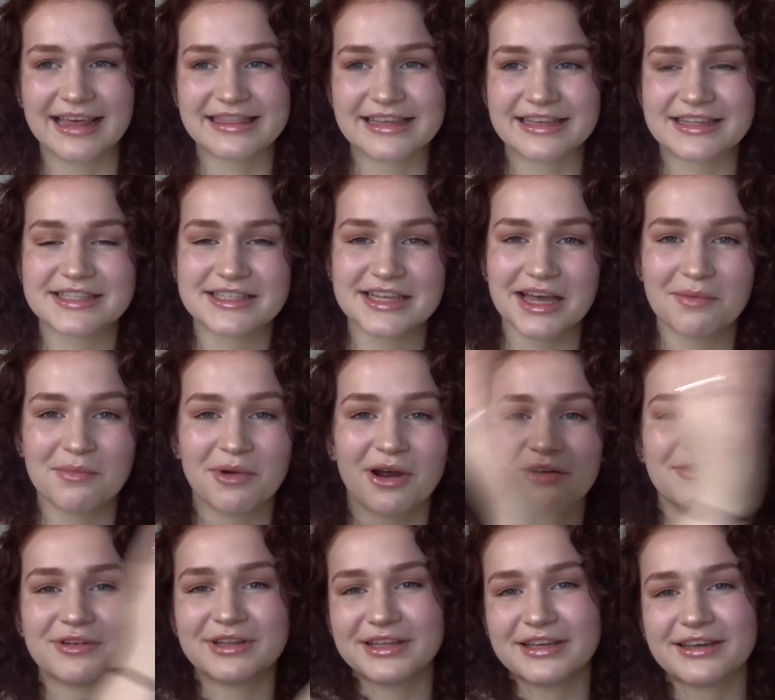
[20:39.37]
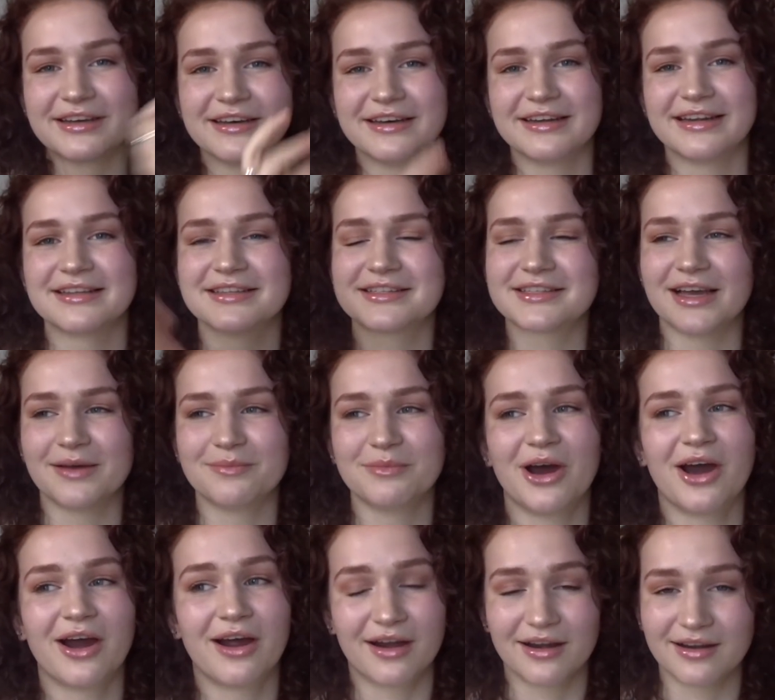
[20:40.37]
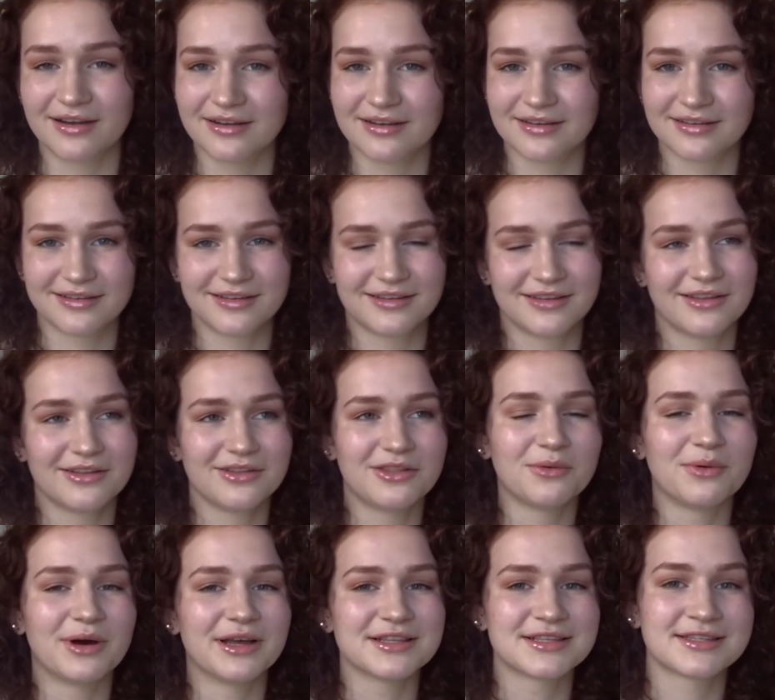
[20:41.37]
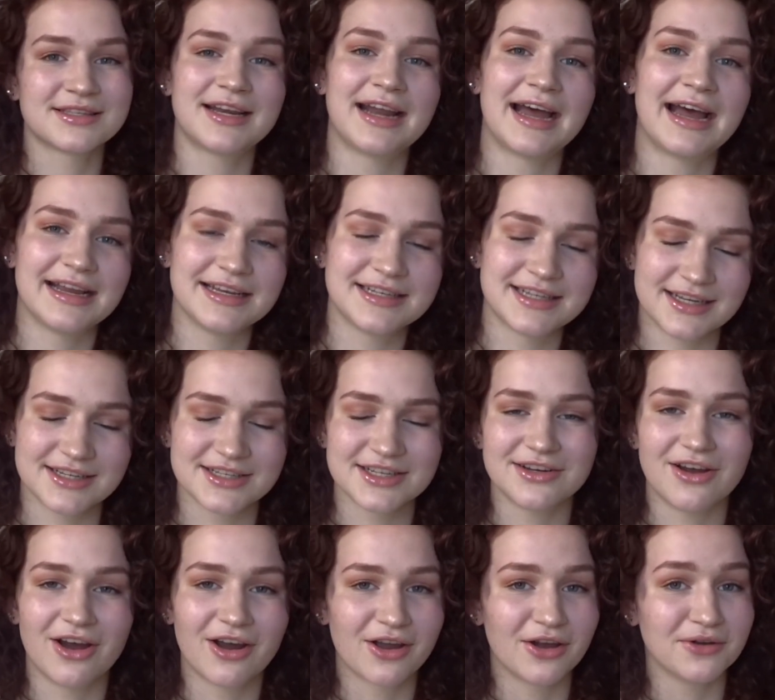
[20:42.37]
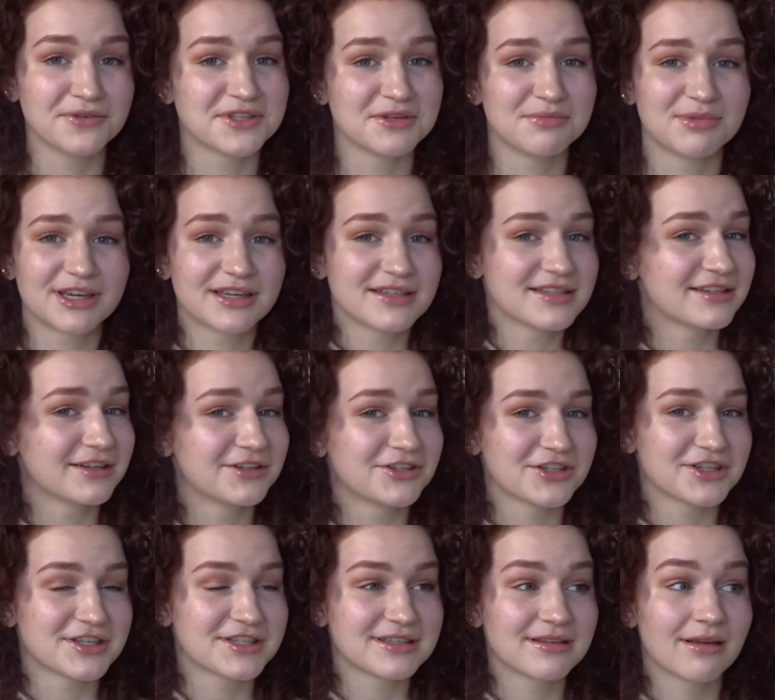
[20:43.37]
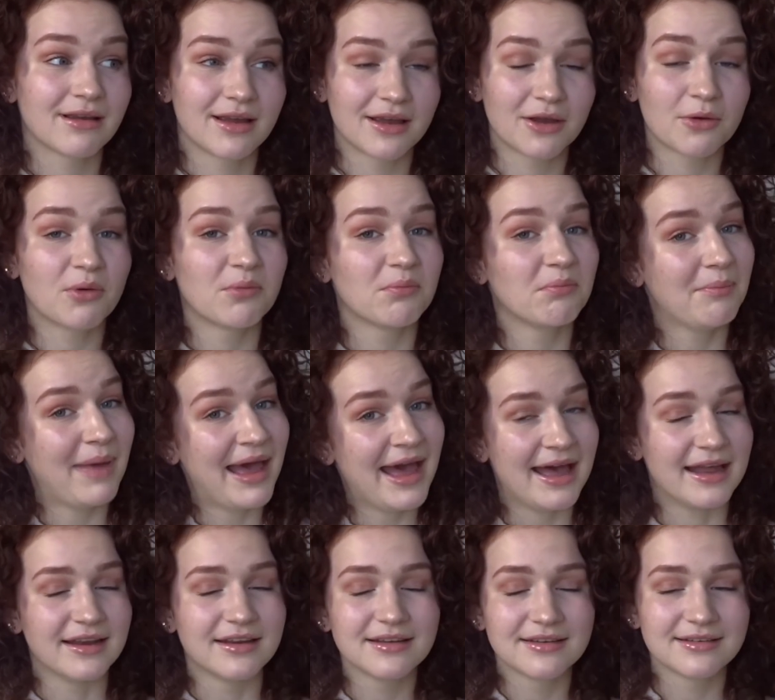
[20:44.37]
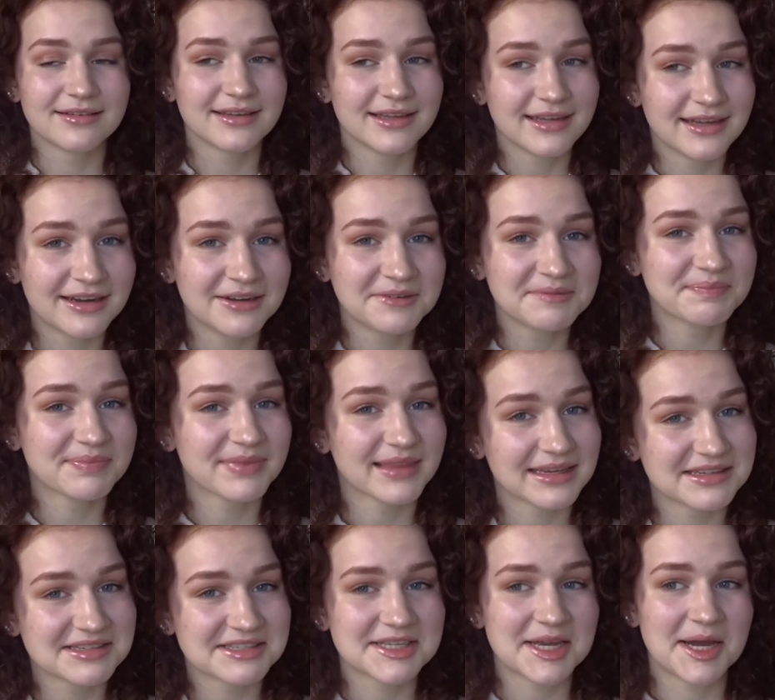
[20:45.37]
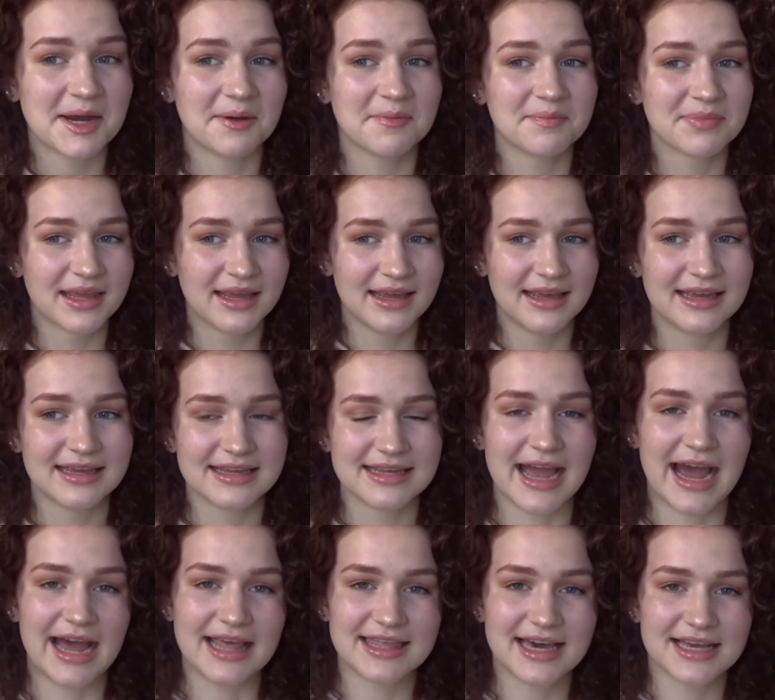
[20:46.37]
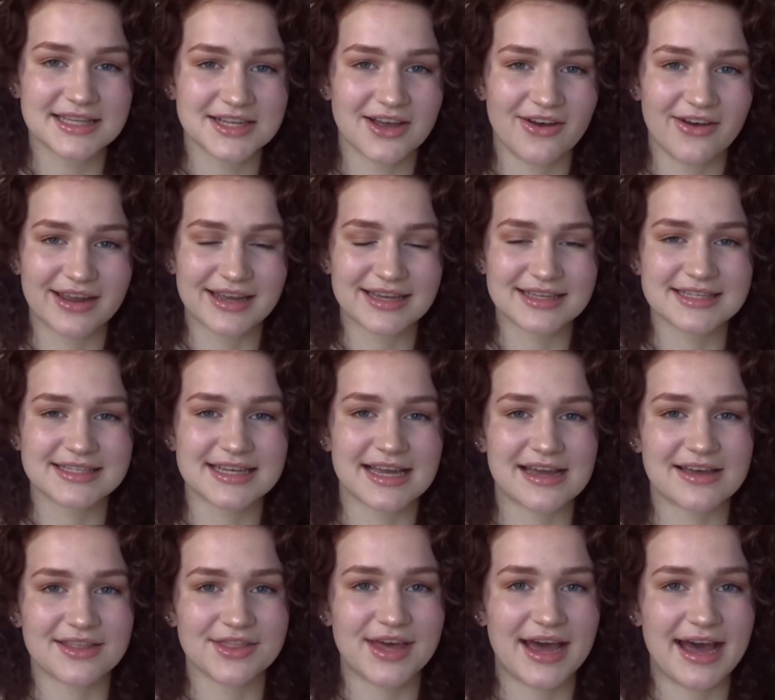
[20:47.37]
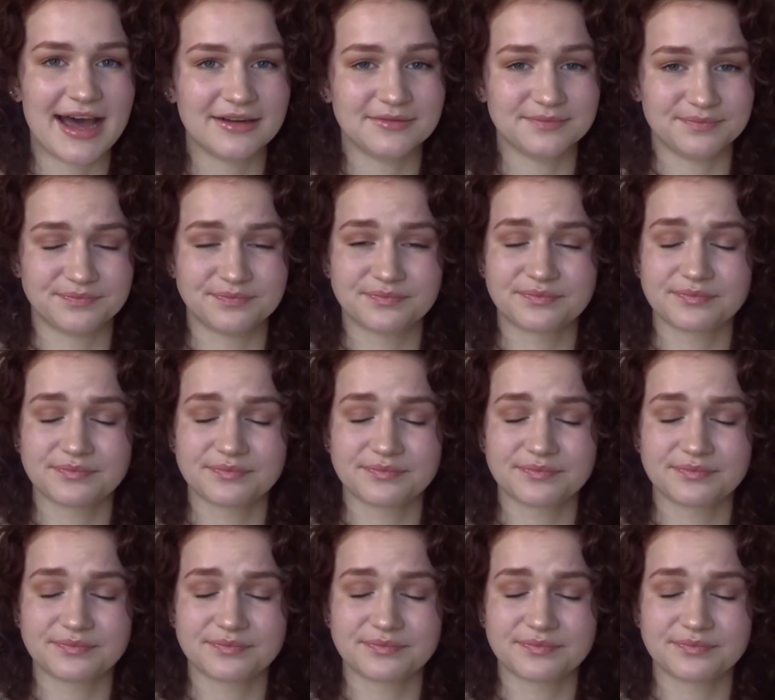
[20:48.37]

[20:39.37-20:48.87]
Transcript: And then some are really good and some are the ones that I tend to not go to because they're just bad you know? So, yeah, that's all I can say on that.